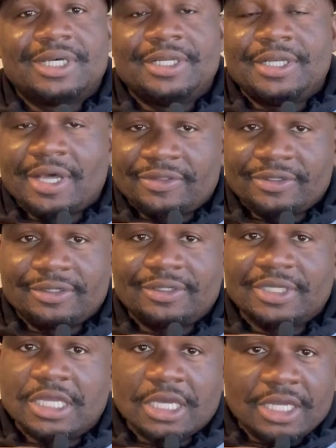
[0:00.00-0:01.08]
another
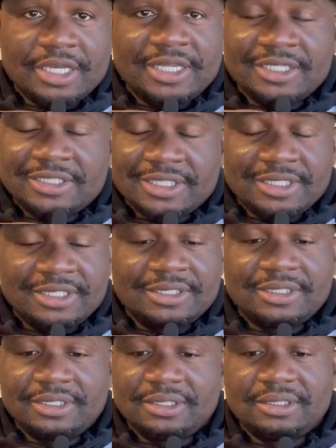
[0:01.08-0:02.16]
gun incident.
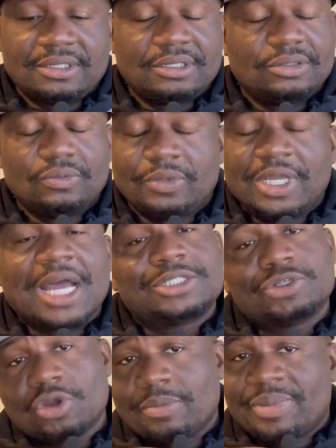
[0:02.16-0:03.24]
We got
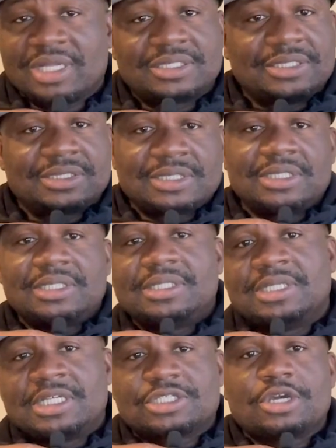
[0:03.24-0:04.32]
to talk about this.
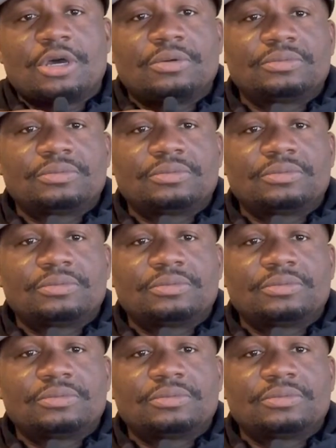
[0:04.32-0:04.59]
Let's go.